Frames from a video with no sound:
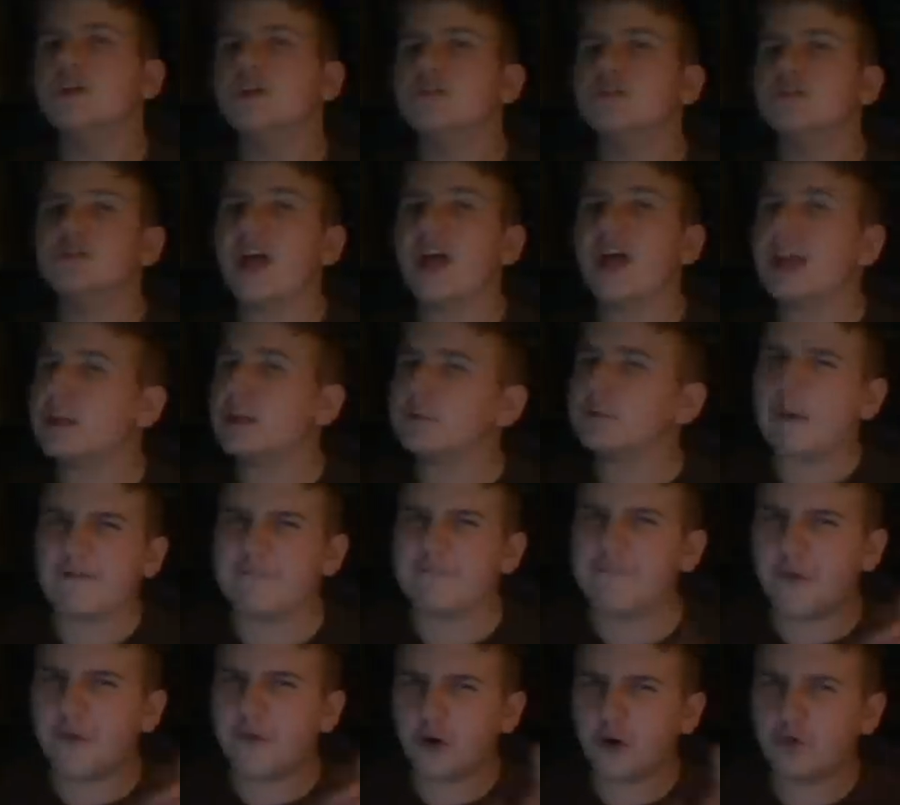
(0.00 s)
So that is my
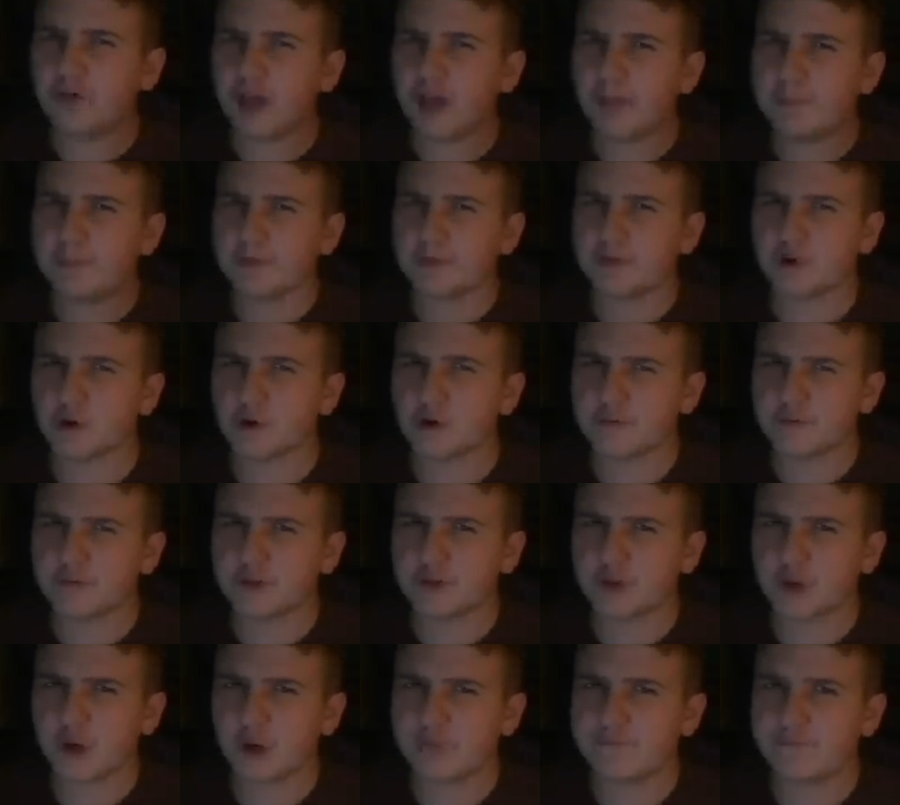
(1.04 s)
first episode of
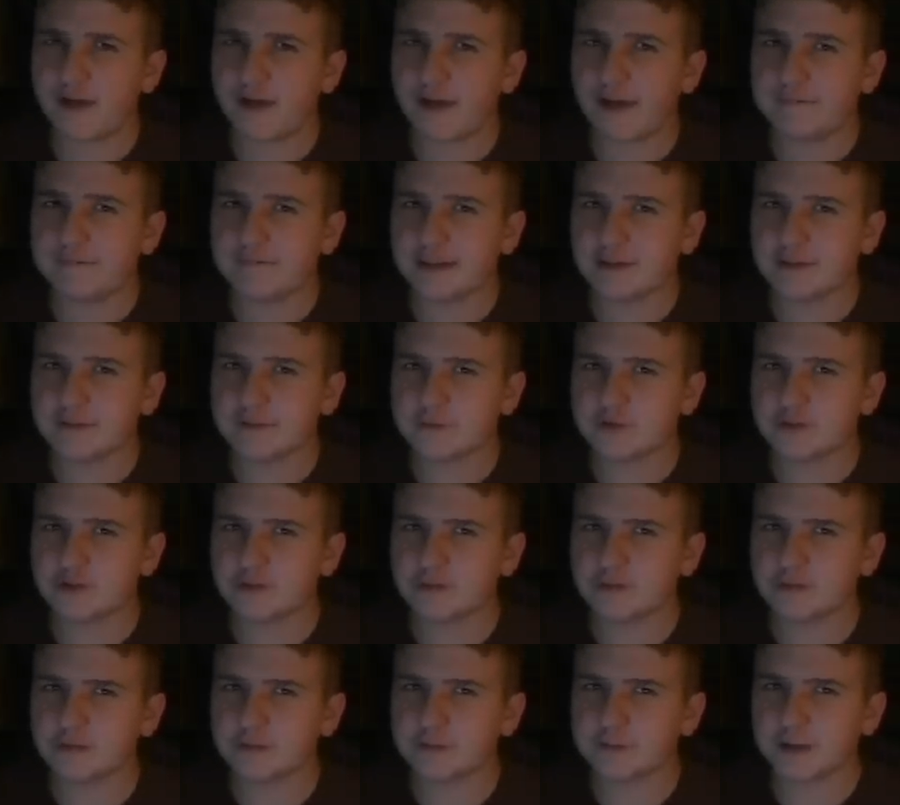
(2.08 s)
the 25 Days of
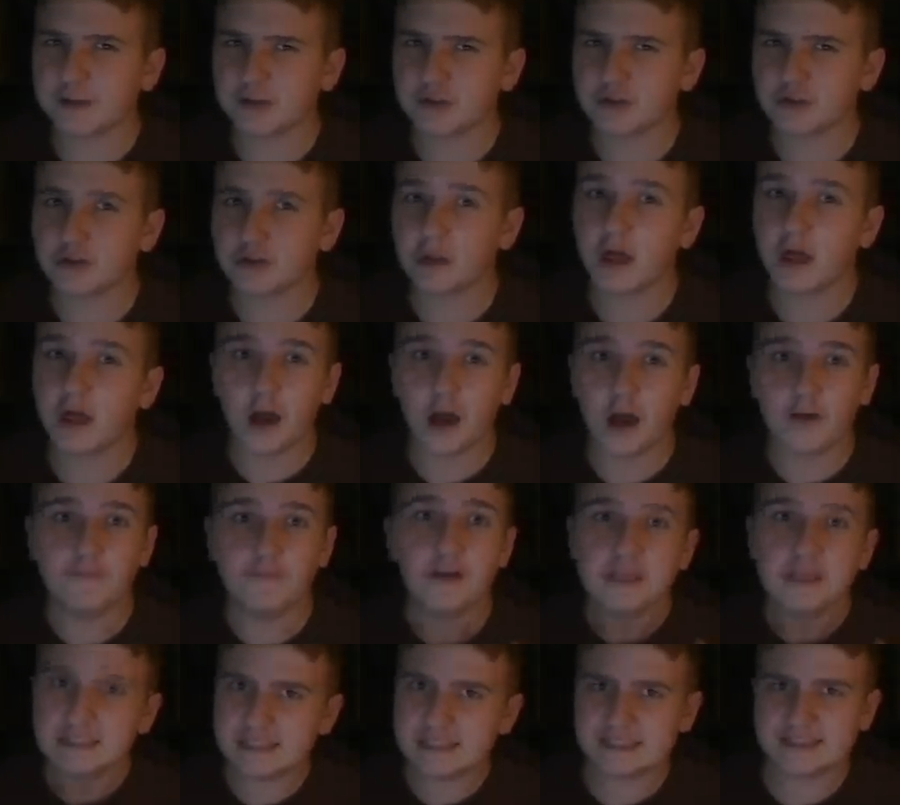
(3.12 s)
Christmas special of
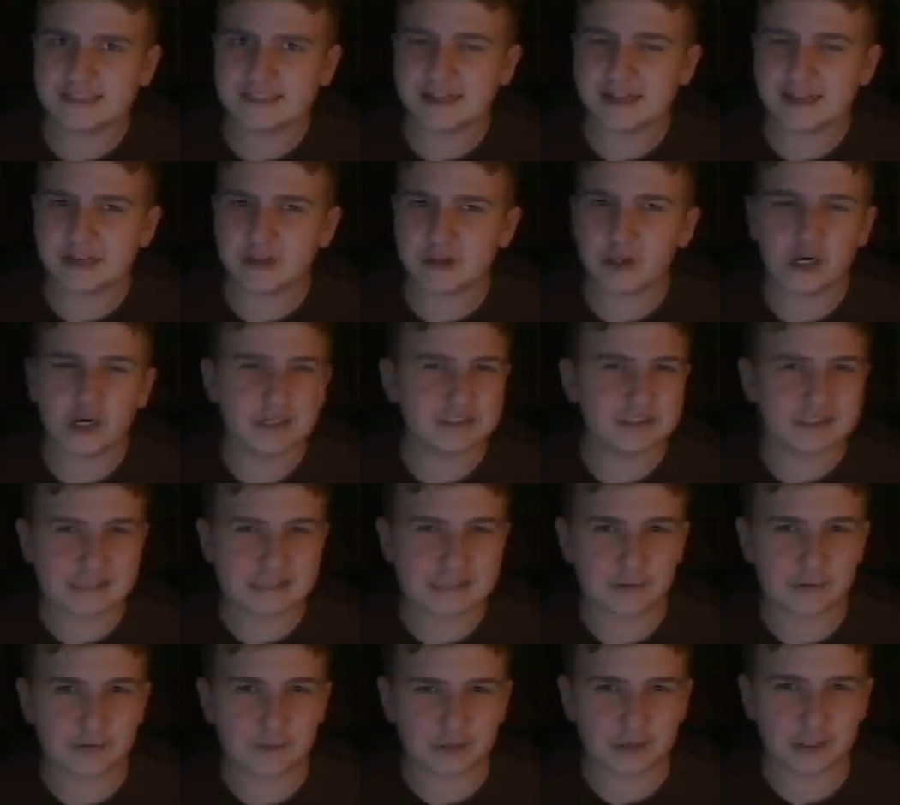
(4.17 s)
The Santa Claus,
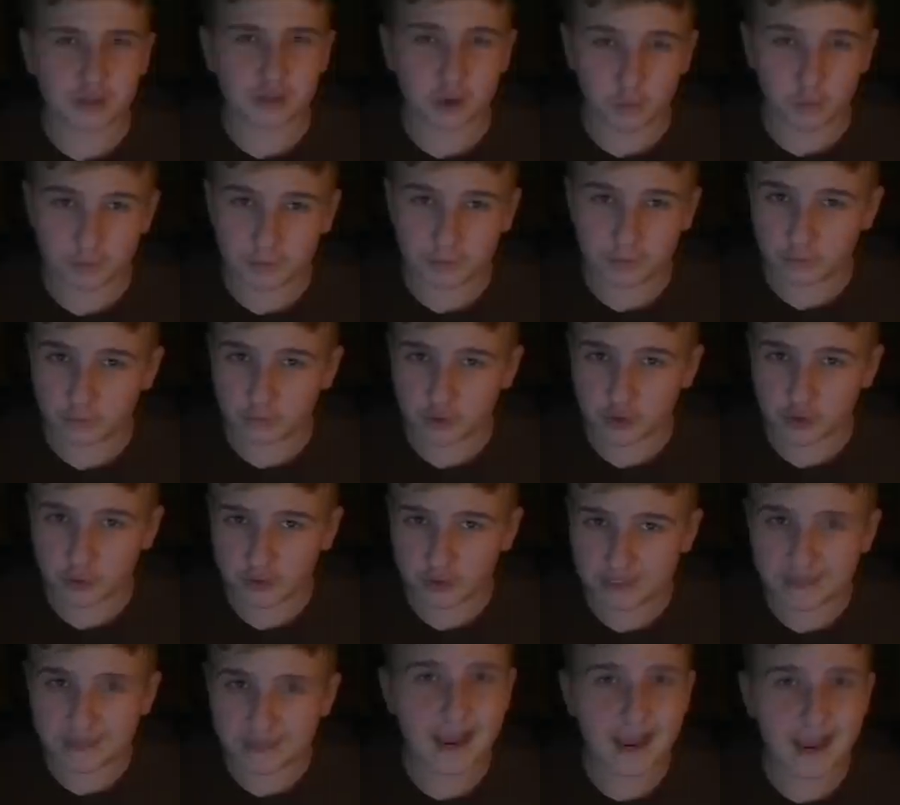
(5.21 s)
and I really hope you
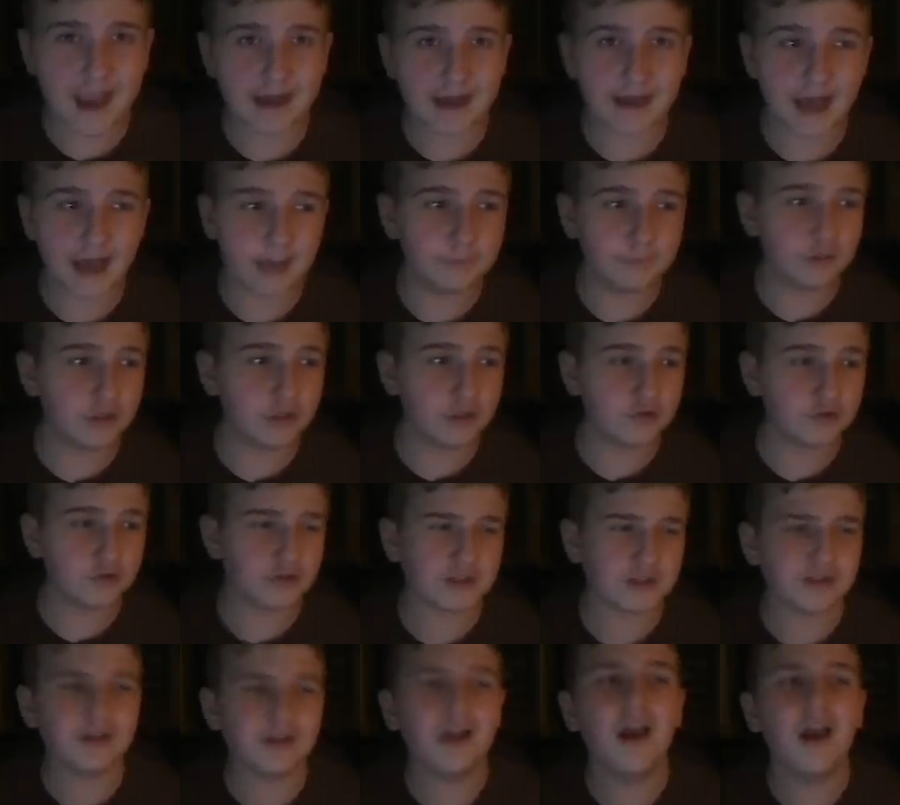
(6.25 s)
enjoyed it. And I'm Lucas
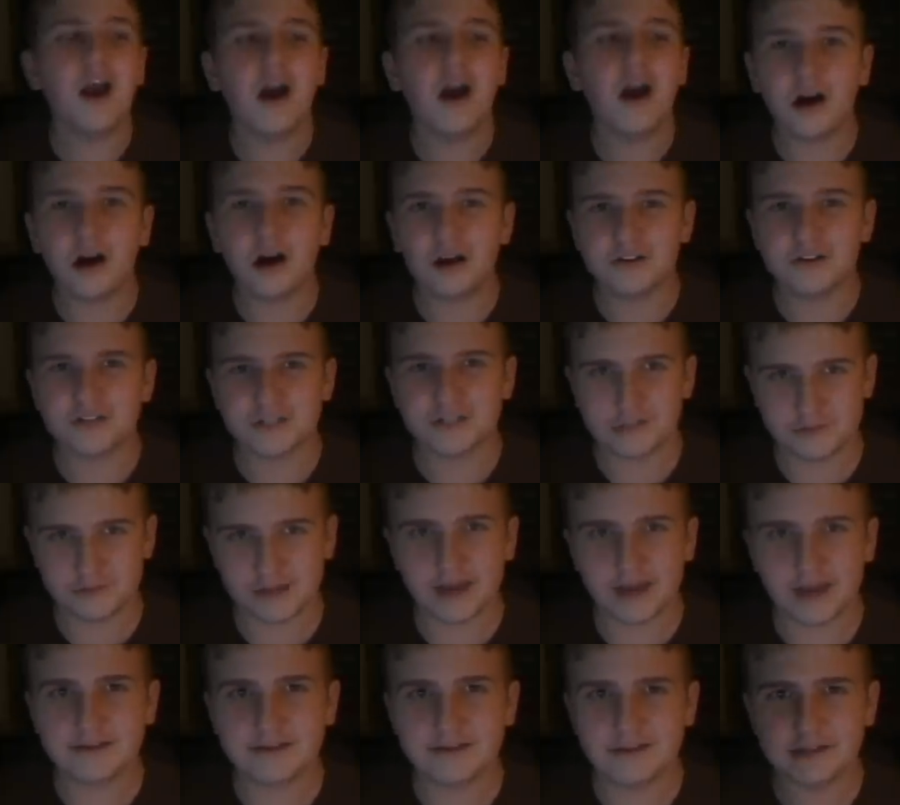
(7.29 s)
Stringer. I'll see you
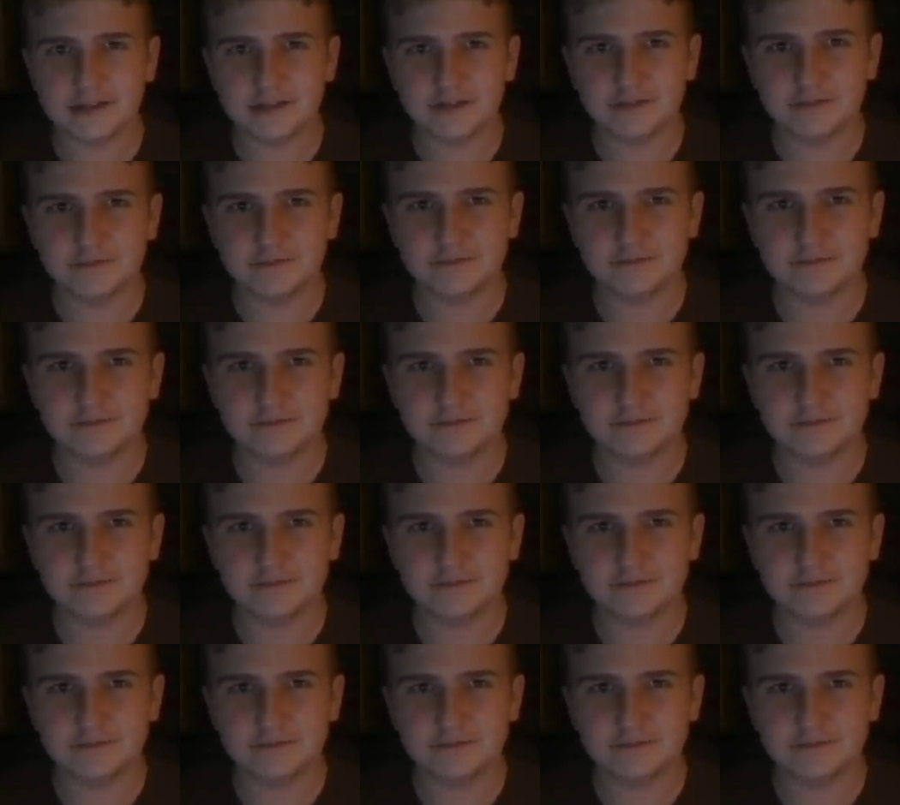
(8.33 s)
guys later.